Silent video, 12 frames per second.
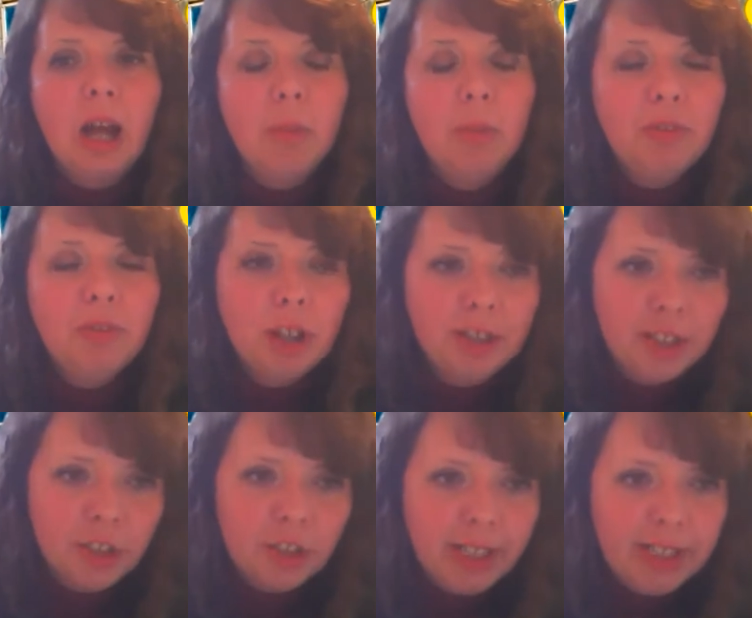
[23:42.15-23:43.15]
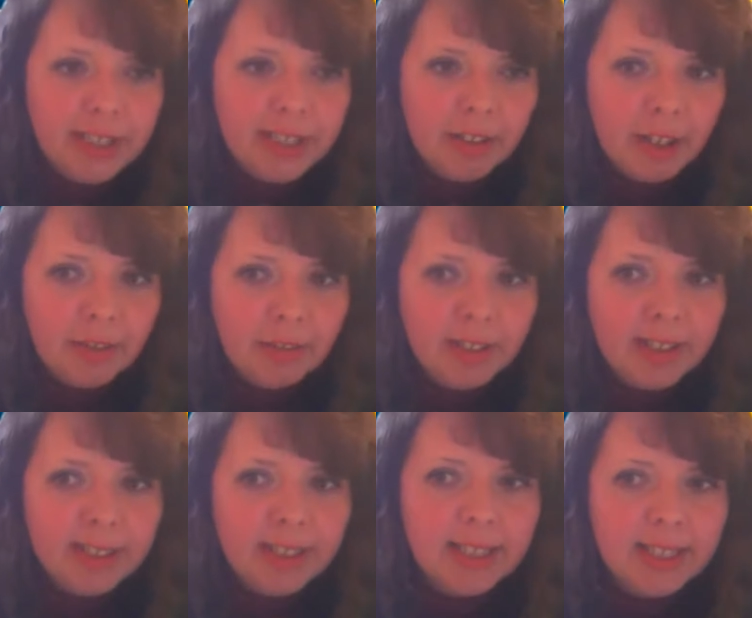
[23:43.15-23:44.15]
And we've concentrated our
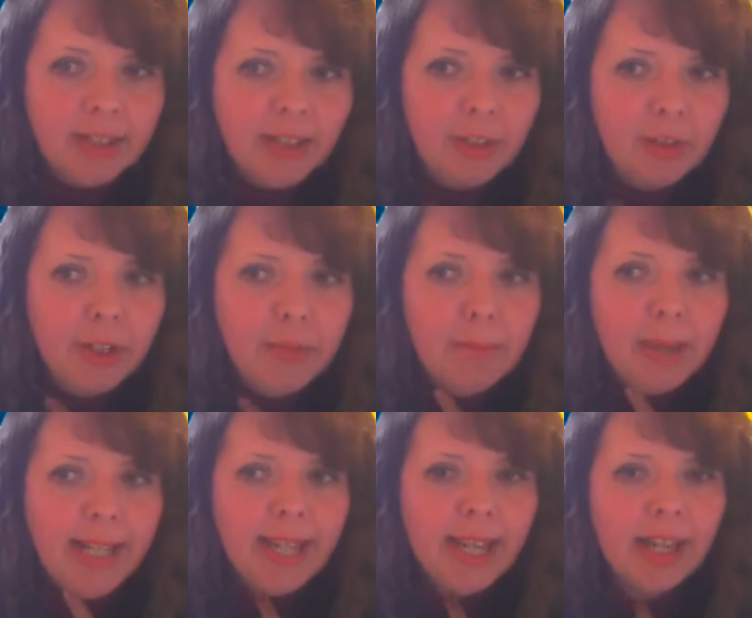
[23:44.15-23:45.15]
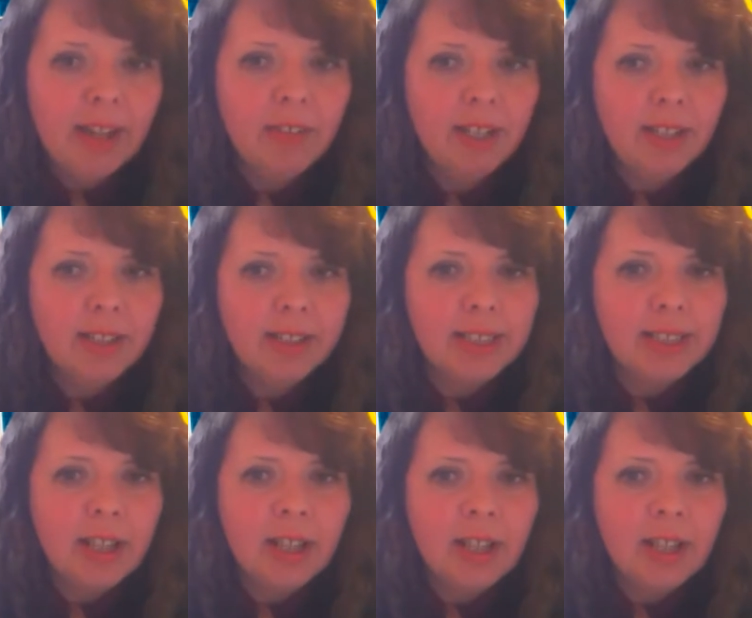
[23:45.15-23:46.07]
efforts in 3 main areas